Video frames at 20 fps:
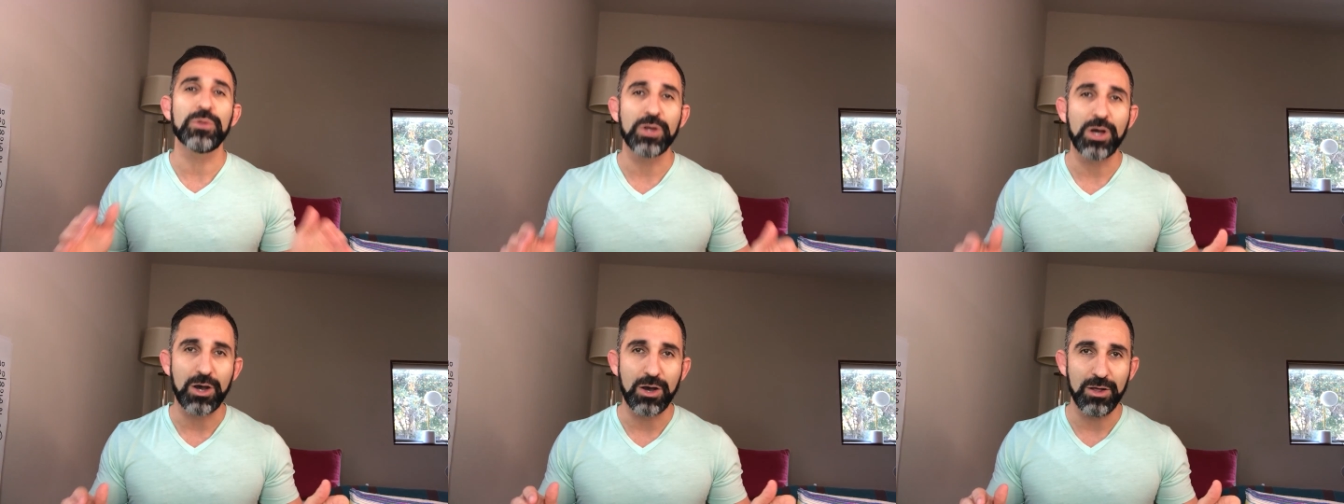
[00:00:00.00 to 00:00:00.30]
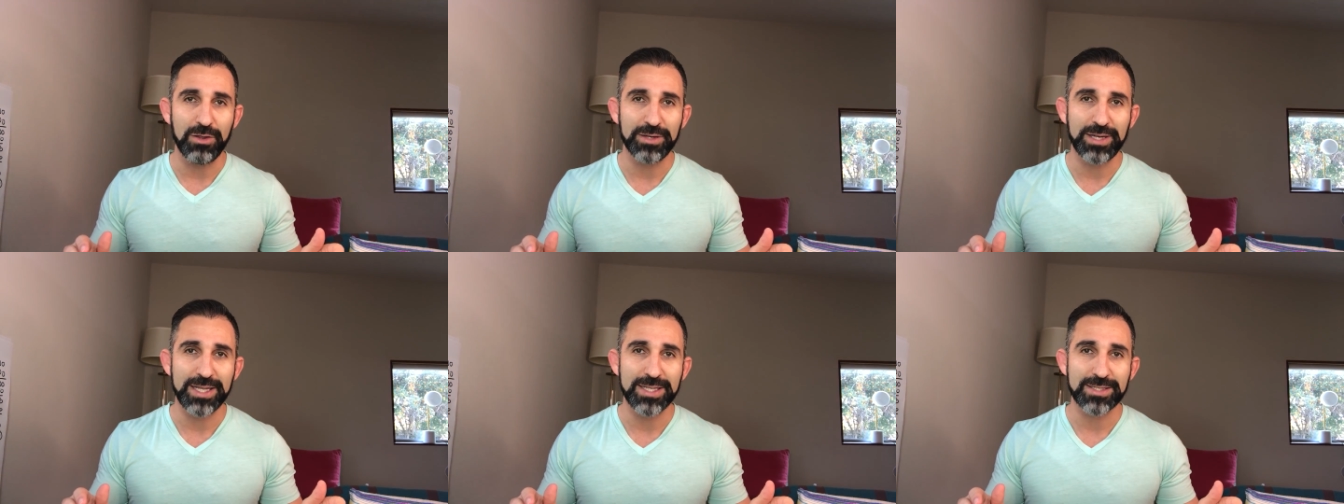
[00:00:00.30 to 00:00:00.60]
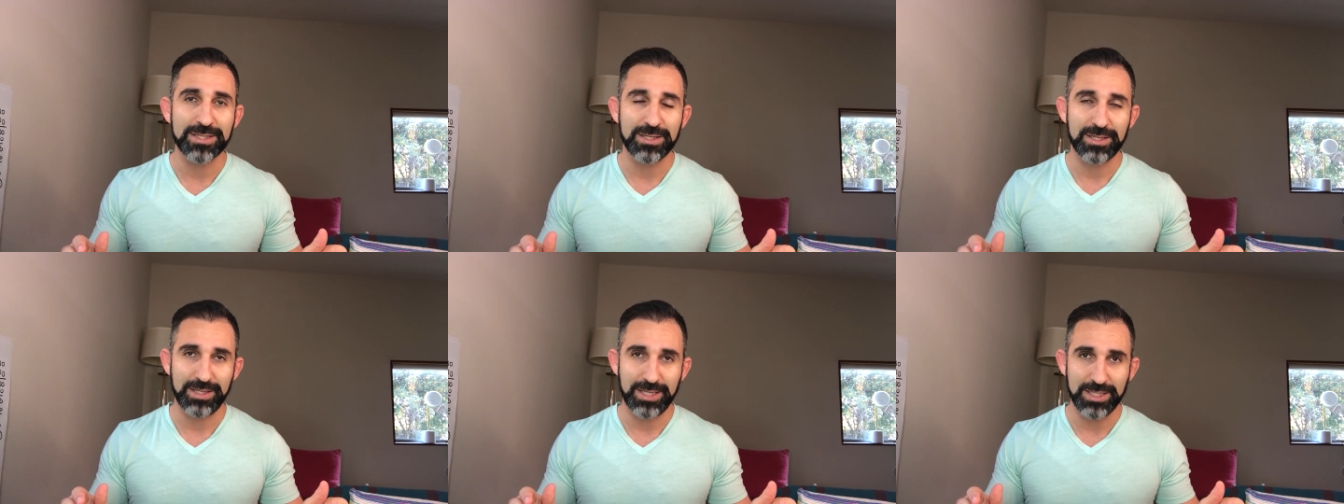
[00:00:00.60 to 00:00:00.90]
the
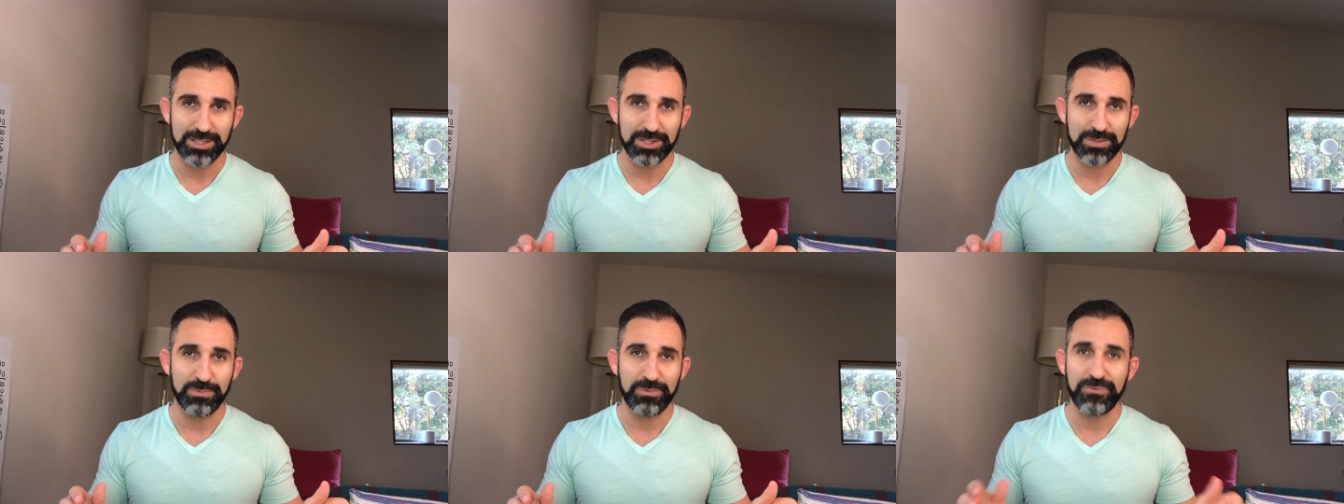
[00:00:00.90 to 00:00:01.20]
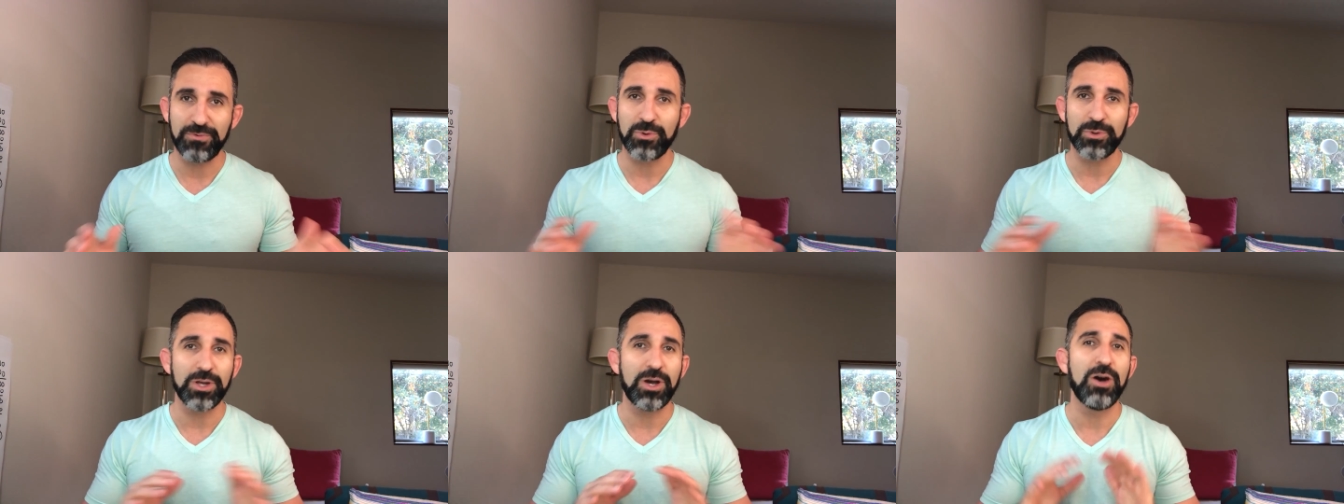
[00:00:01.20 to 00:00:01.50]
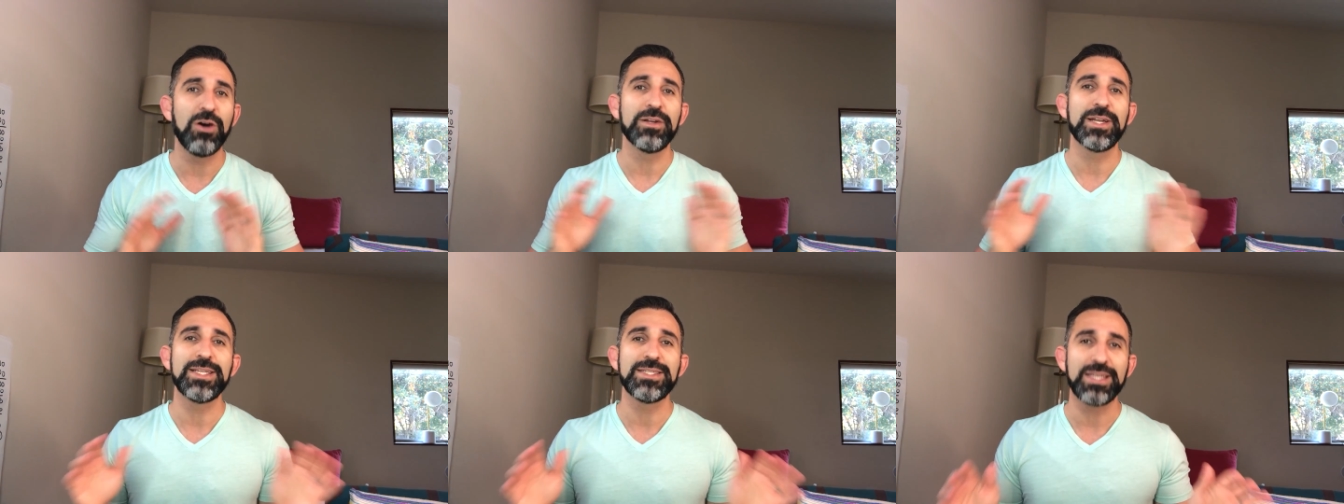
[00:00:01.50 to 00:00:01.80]
holidays gets before the
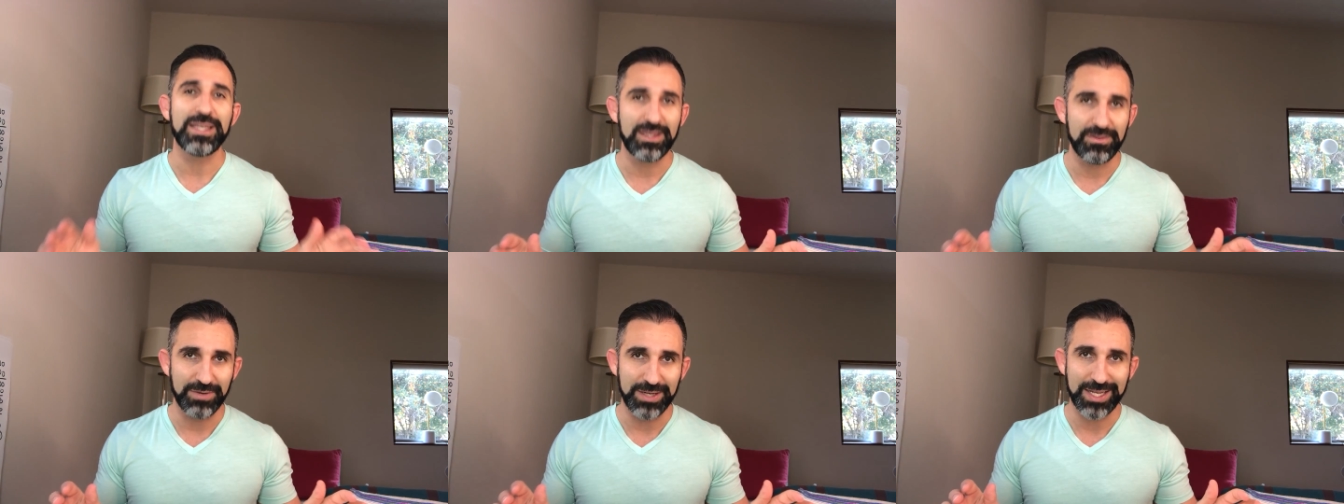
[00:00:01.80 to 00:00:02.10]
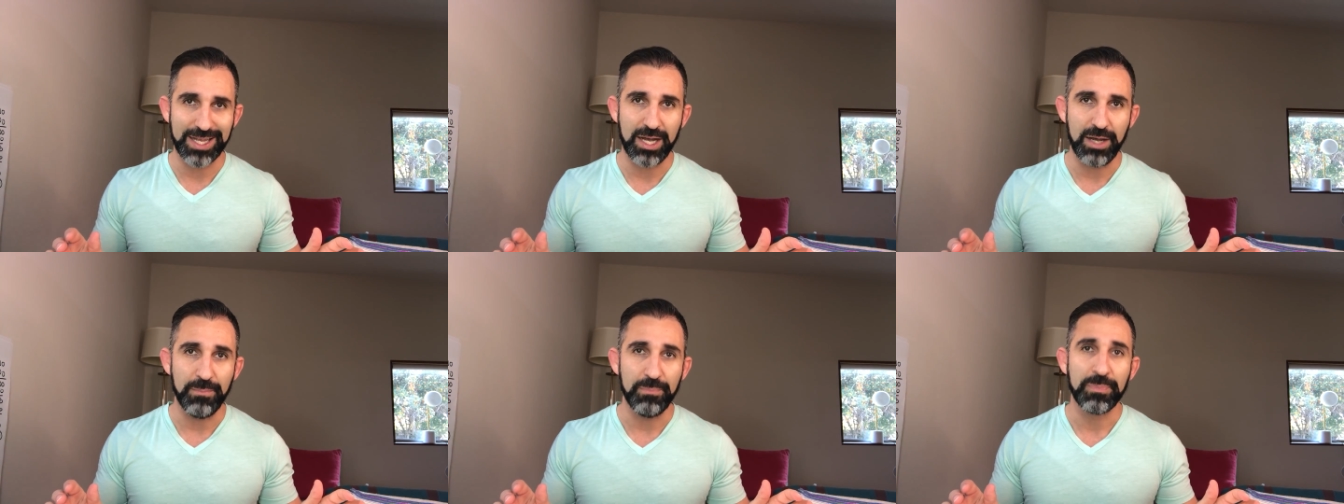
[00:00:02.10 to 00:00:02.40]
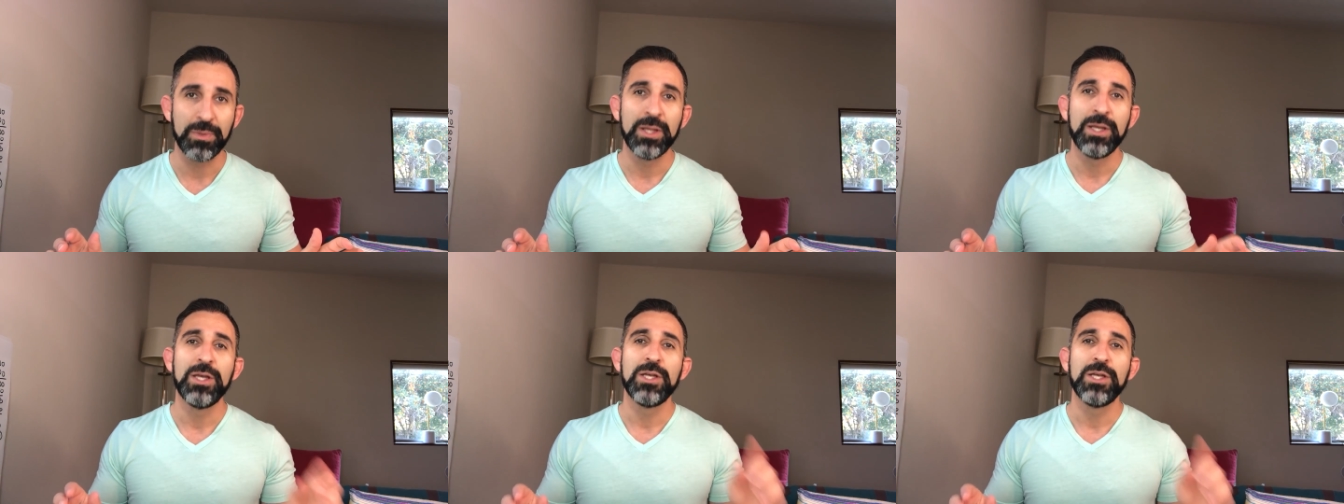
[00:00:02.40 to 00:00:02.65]
holidays even come.